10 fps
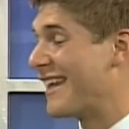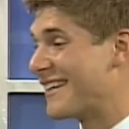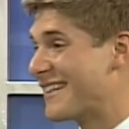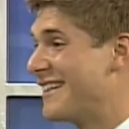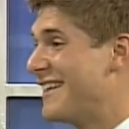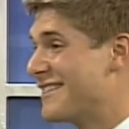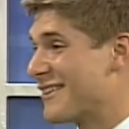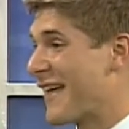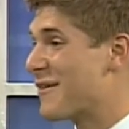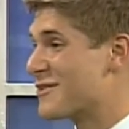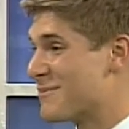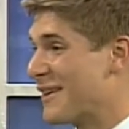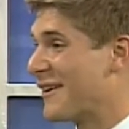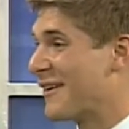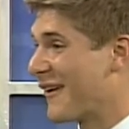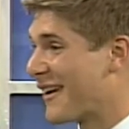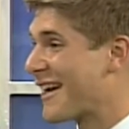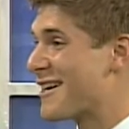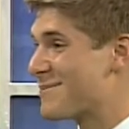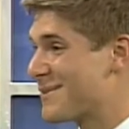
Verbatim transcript: and. So that was me growing up.